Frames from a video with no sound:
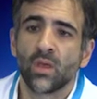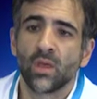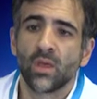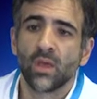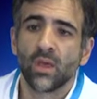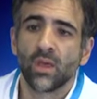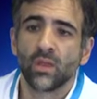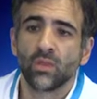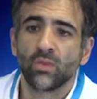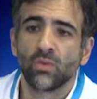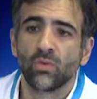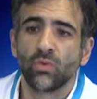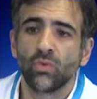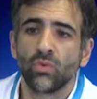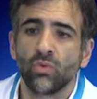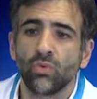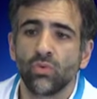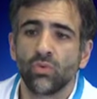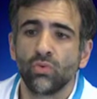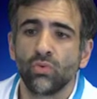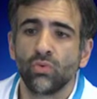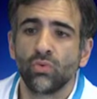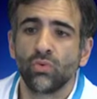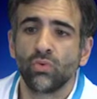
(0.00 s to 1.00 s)
and
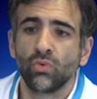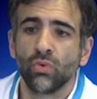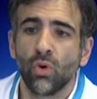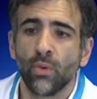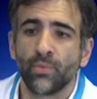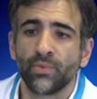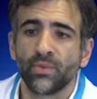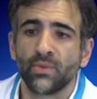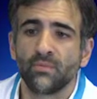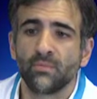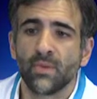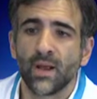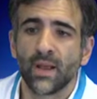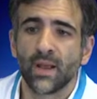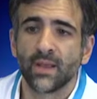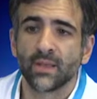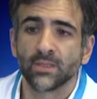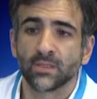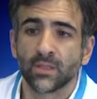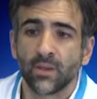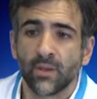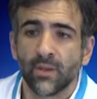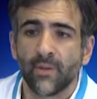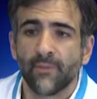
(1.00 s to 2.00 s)
to
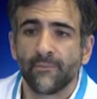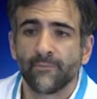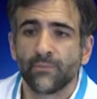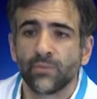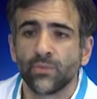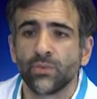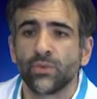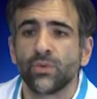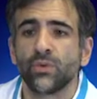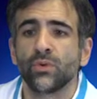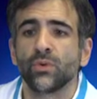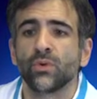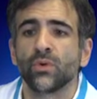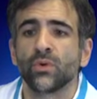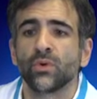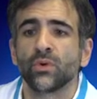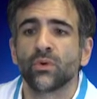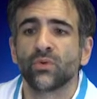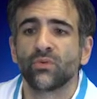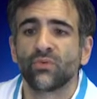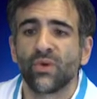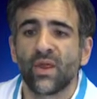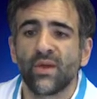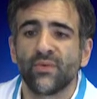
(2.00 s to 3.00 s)
optimize the
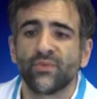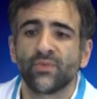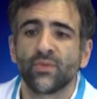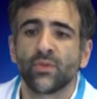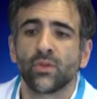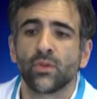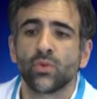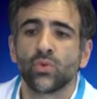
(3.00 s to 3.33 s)
graft,